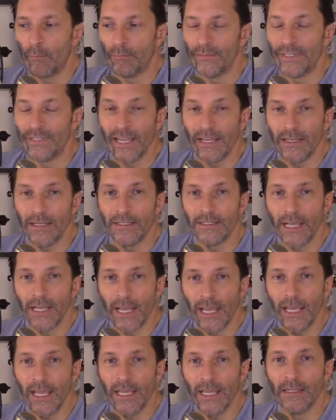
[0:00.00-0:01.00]
day to
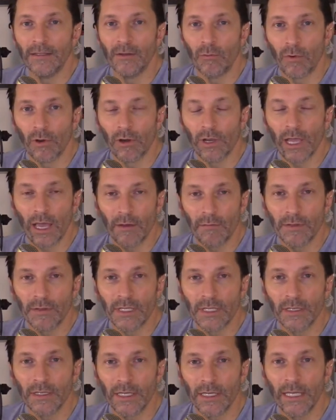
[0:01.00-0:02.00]
day in the workout
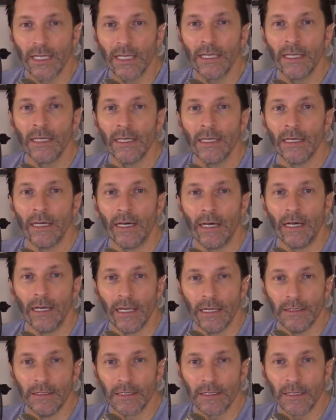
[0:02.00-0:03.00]
facility,
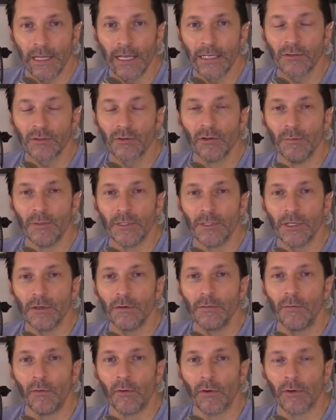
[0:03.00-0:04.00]
in the classroom, and so
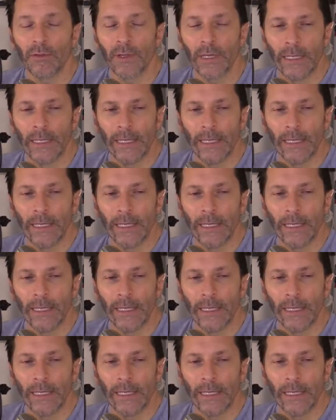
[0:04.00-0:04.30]
forth.